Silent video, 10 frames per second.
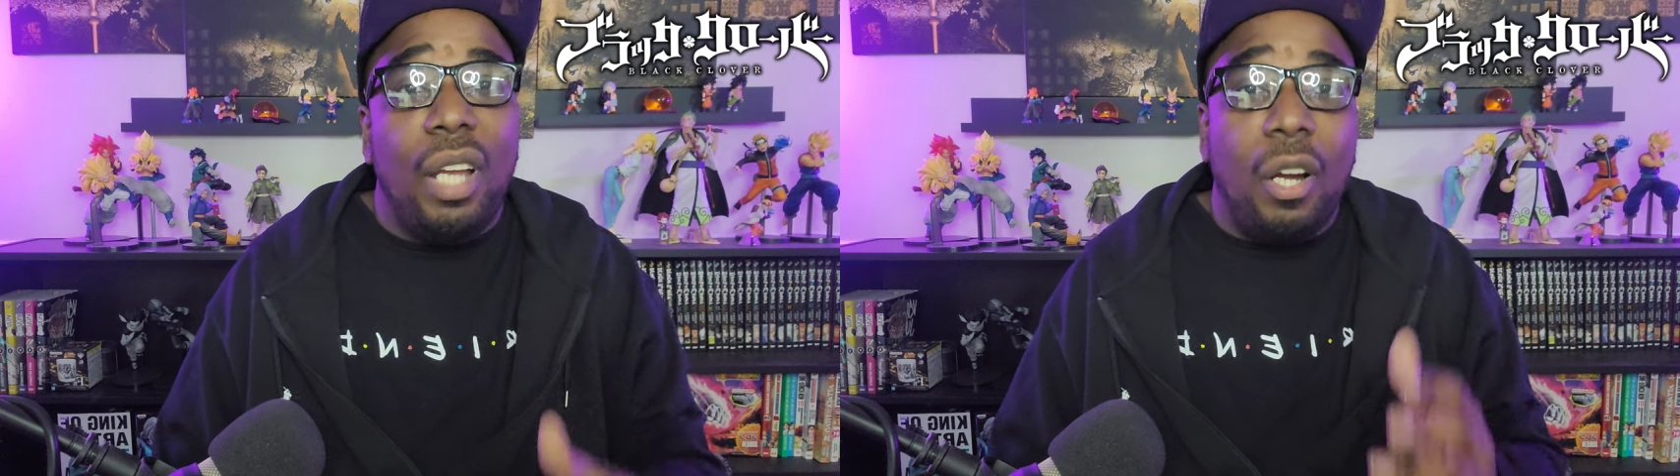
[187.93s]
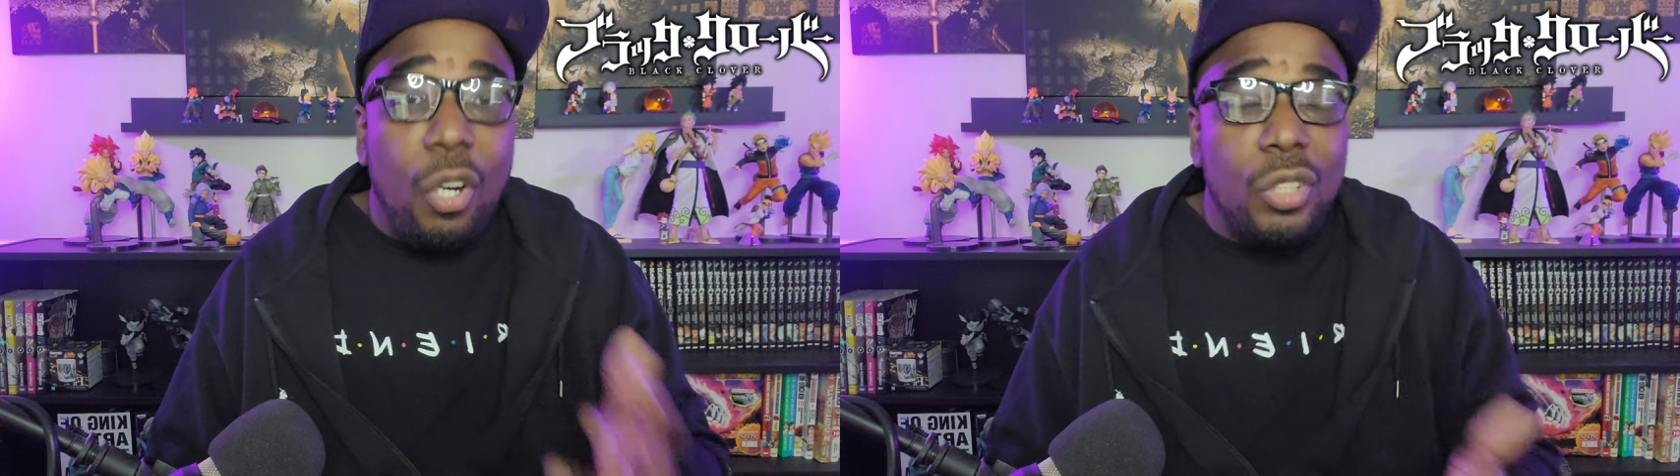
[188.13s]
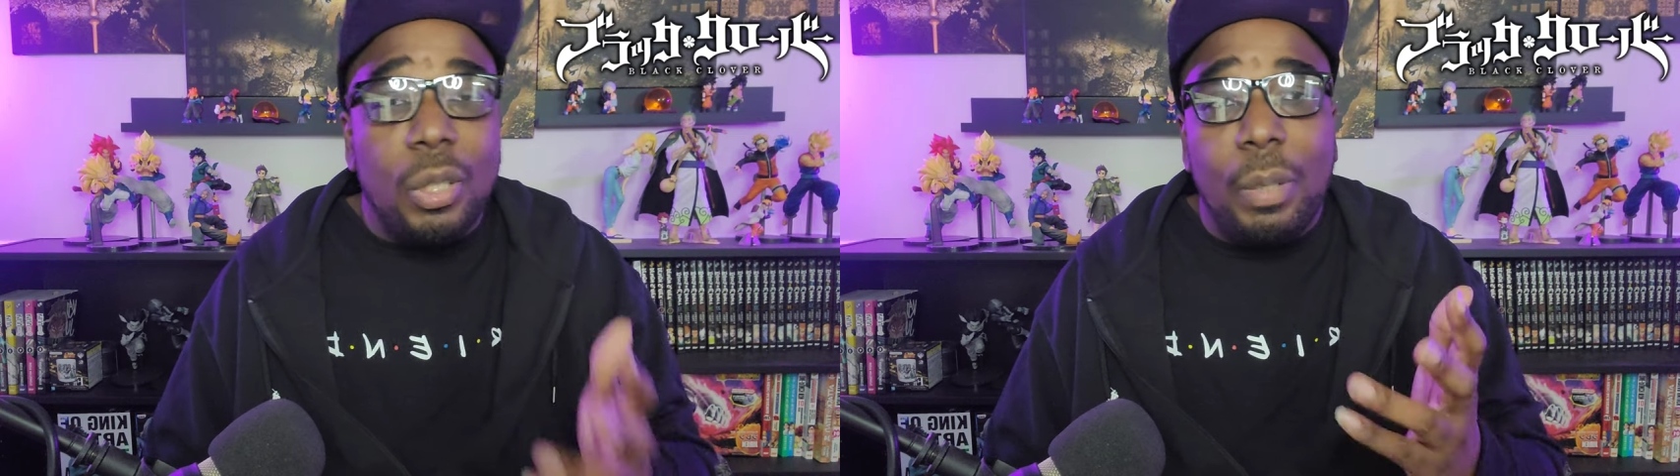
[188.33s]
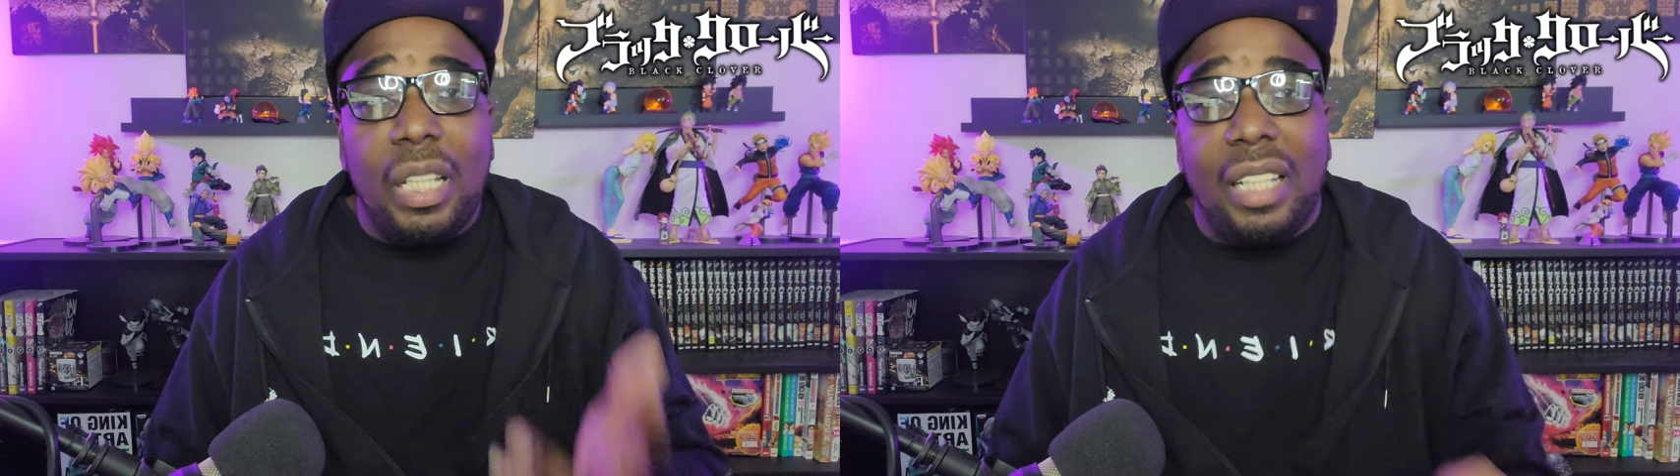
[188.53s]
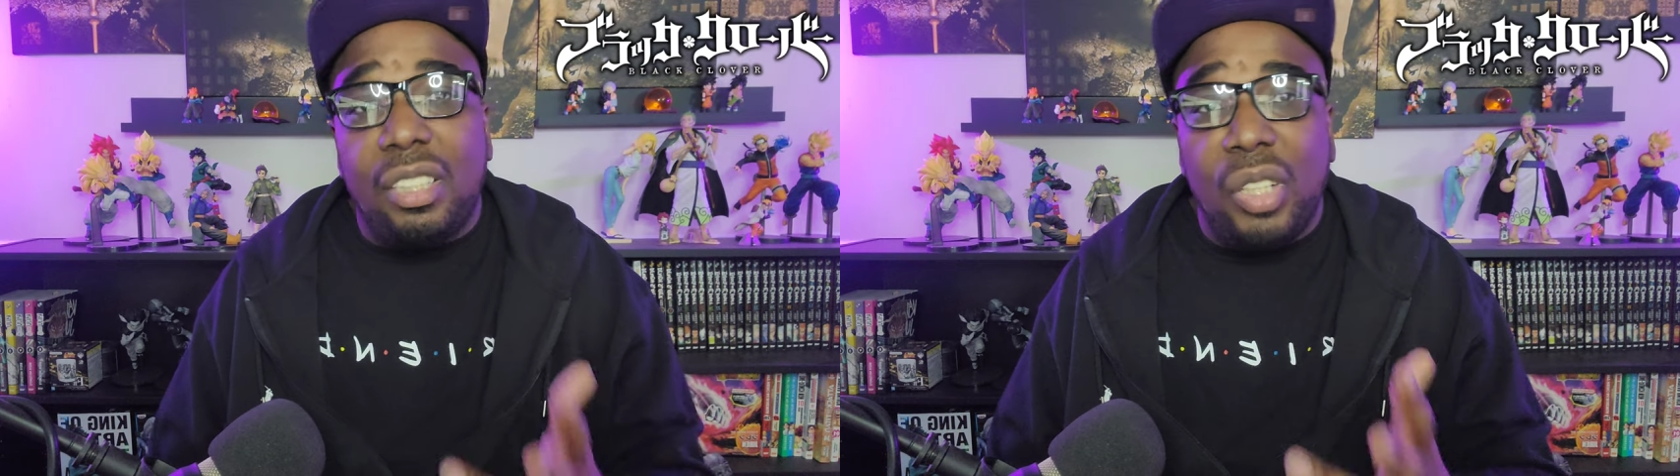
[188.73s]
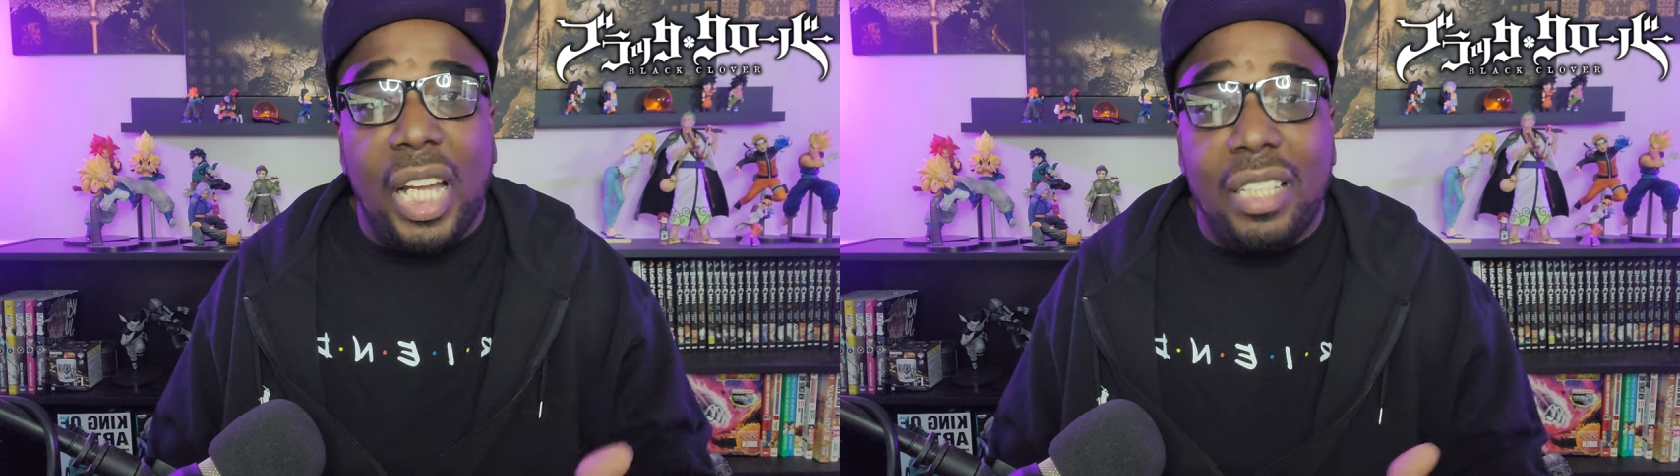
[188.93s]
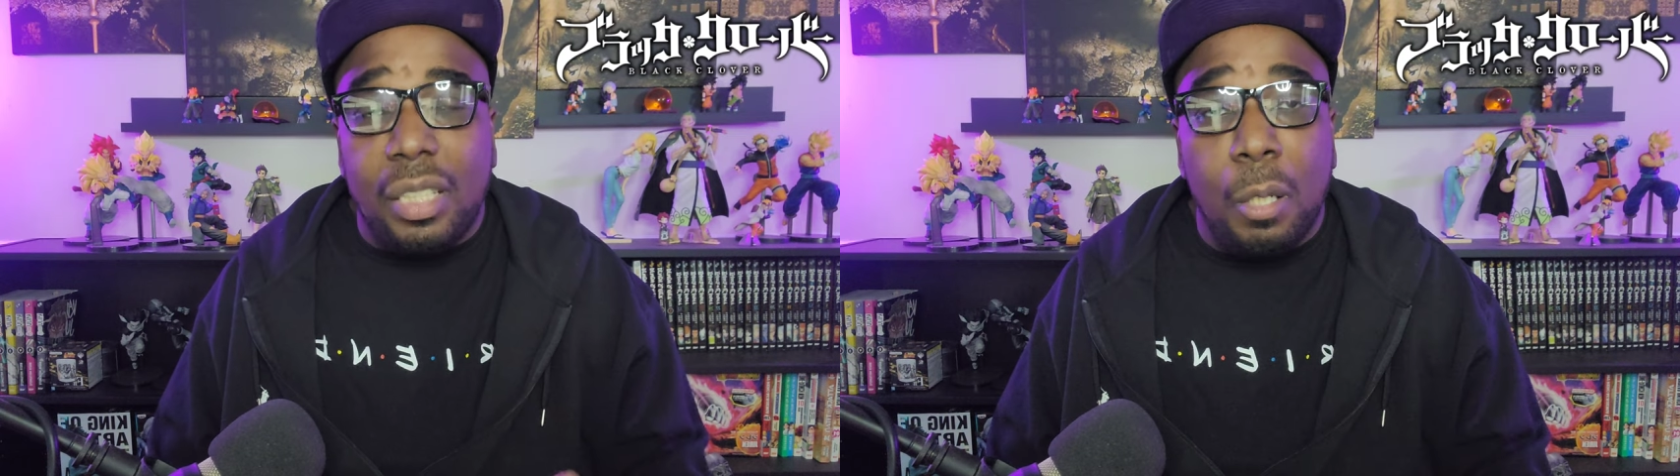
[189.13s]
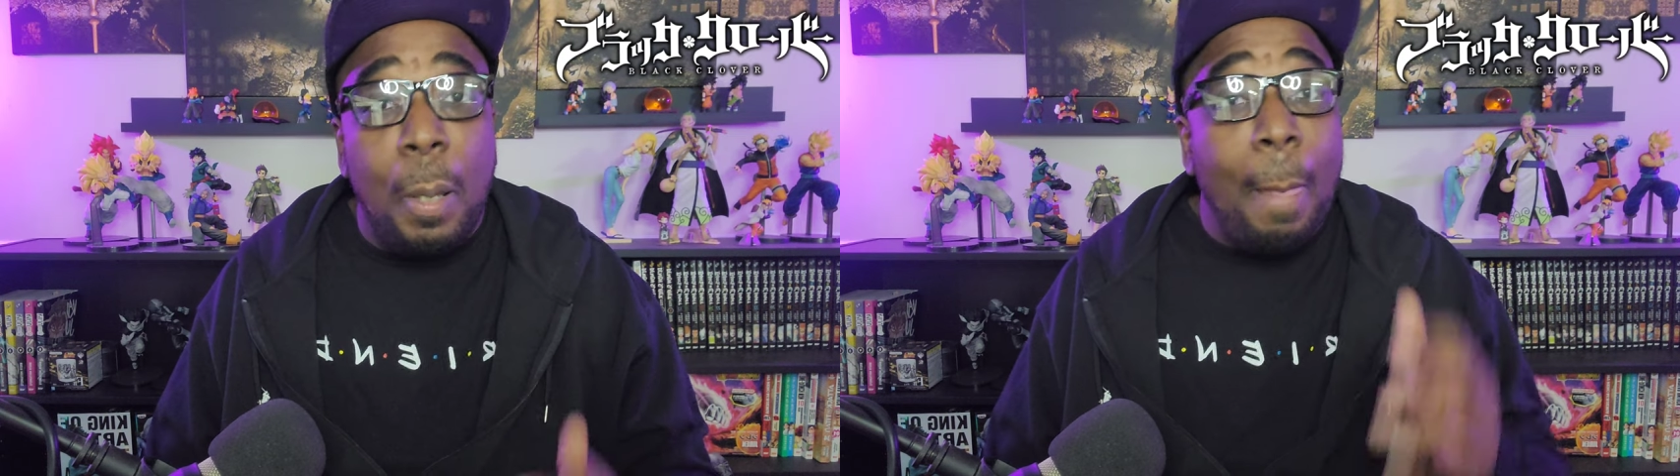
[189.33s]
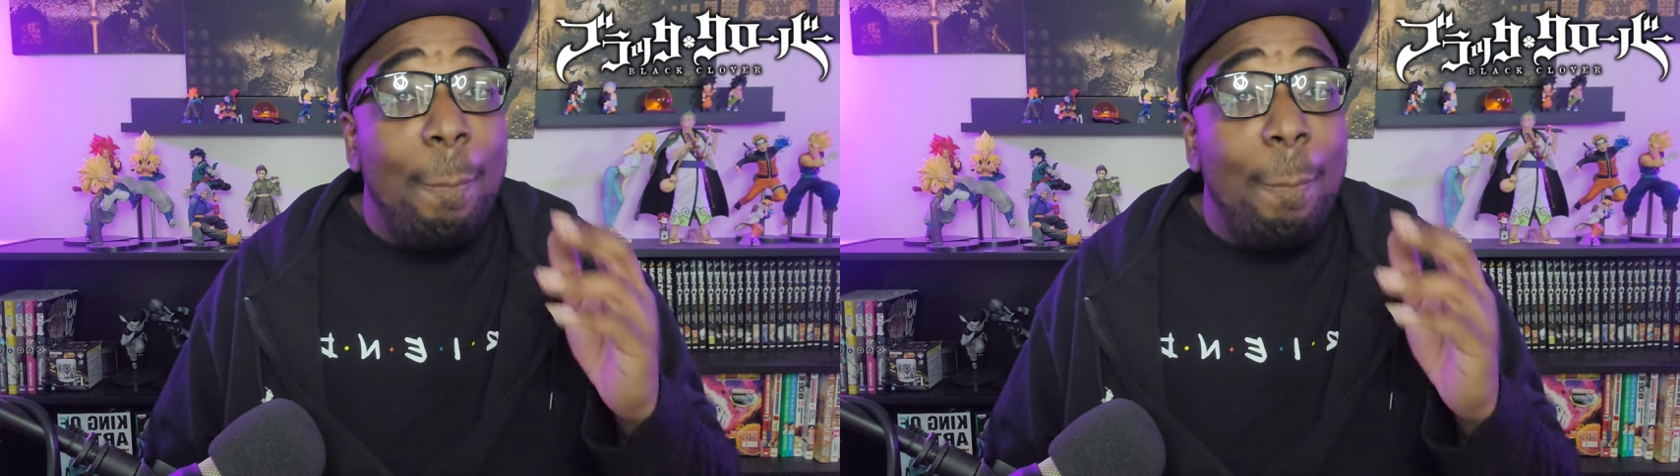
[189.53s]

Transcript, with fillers: I also wanna let you guys know